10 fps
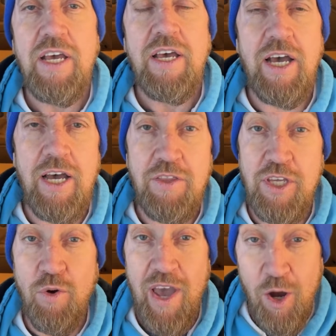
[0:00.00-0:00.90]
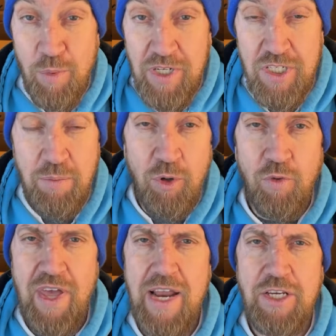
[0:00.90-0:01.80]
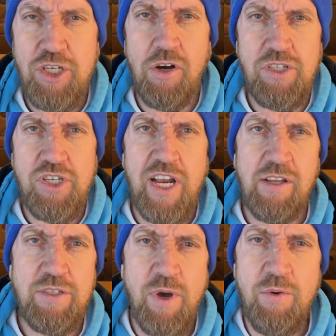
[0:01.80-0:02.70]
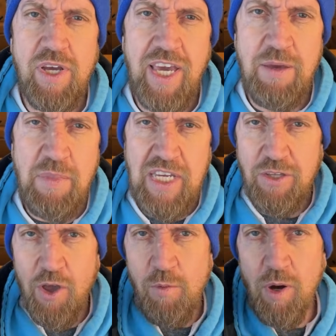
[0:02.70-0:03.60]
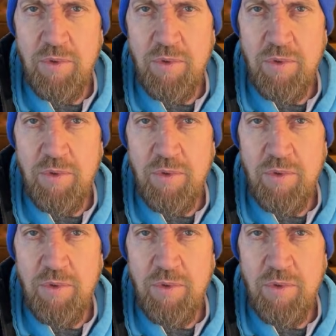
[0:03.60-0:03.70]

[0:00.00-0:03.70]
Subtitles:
that you're helping support the Andycharger channel as well, and keep me doing what I'm